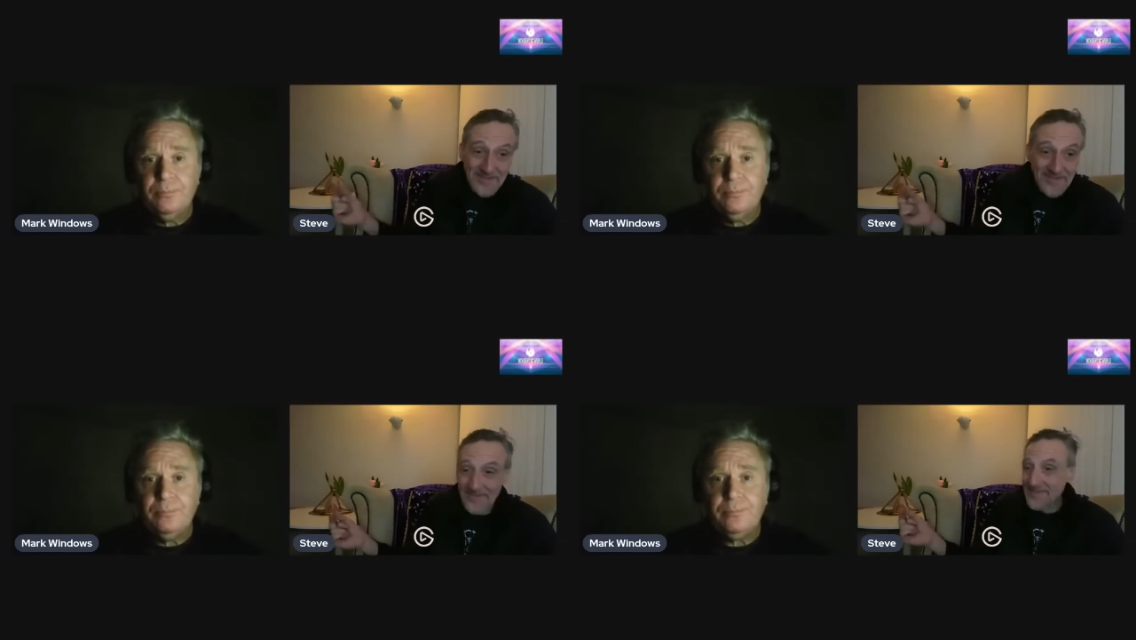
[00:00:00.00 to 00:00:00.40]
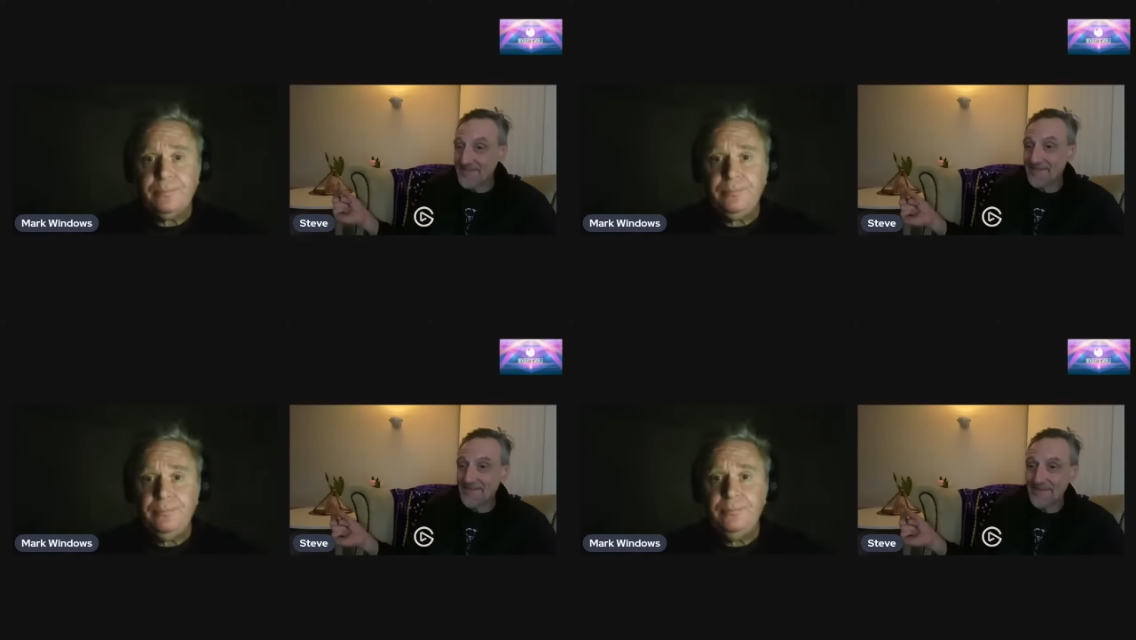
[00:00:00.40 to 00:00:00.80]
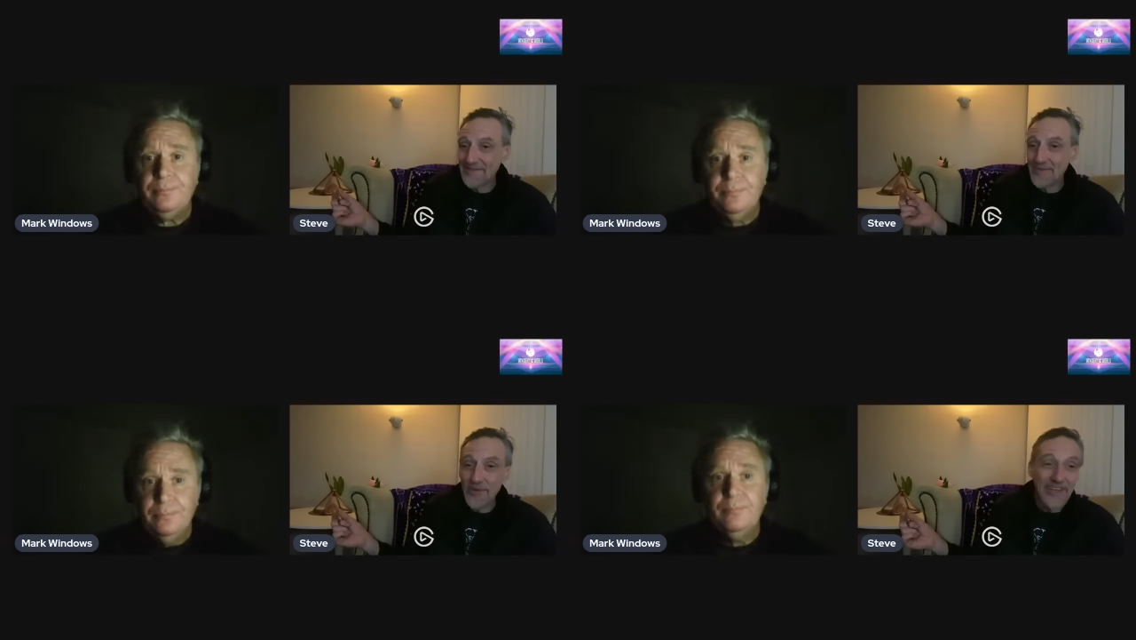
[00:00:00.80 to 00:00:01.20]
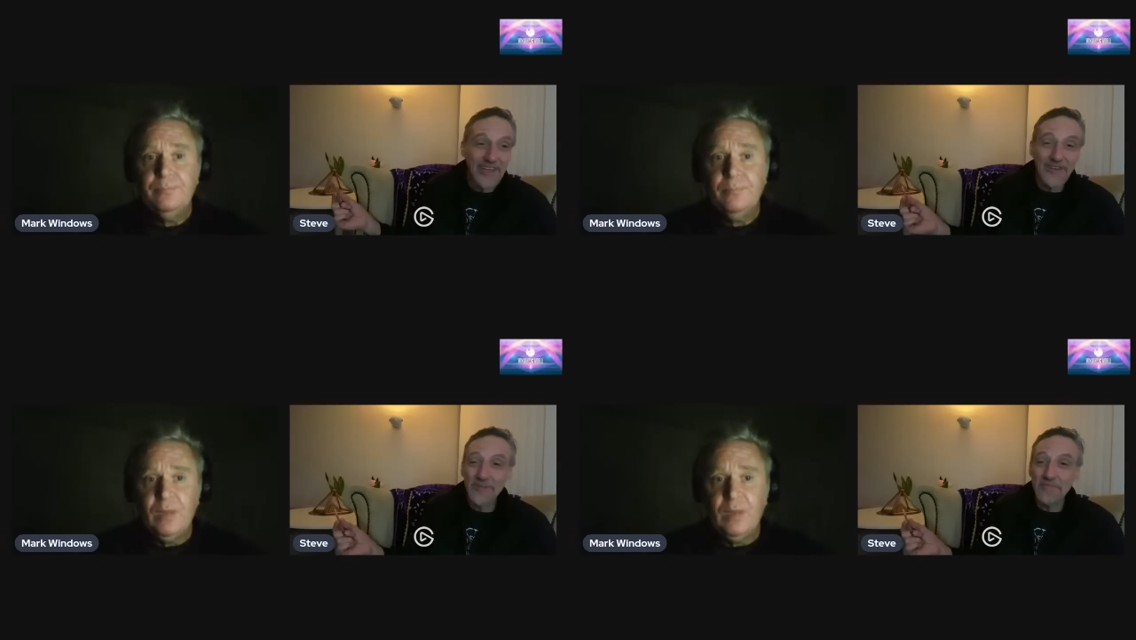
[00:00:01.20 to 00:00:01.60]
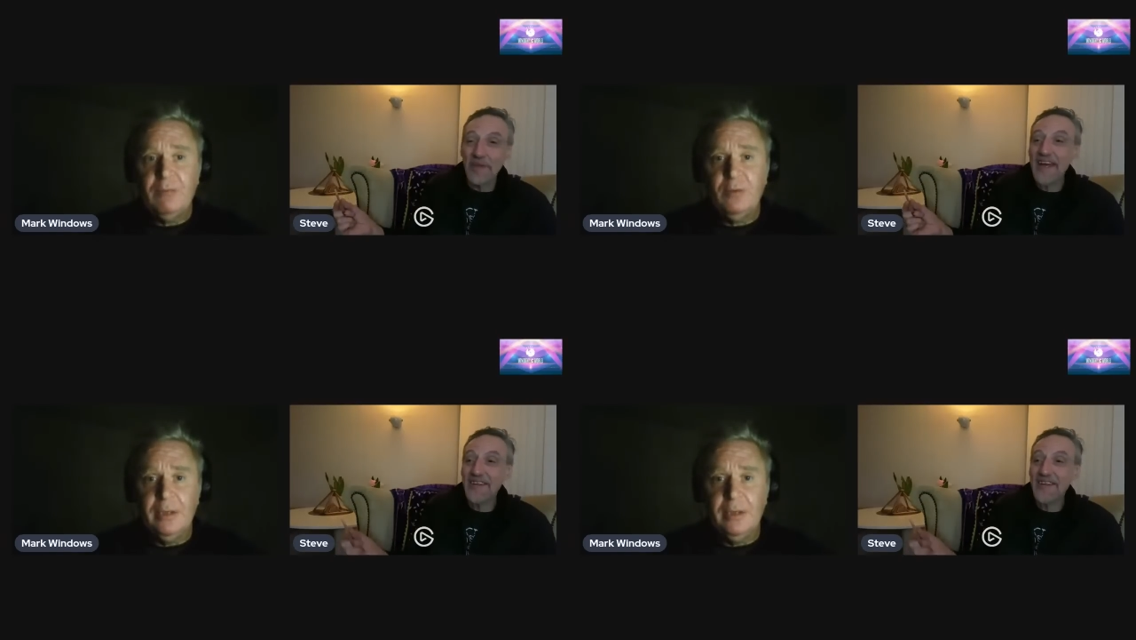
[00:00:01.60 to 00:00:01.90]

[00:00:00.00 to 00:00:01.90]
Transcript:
Speaker 1: Definitely what are you going to do? Bat?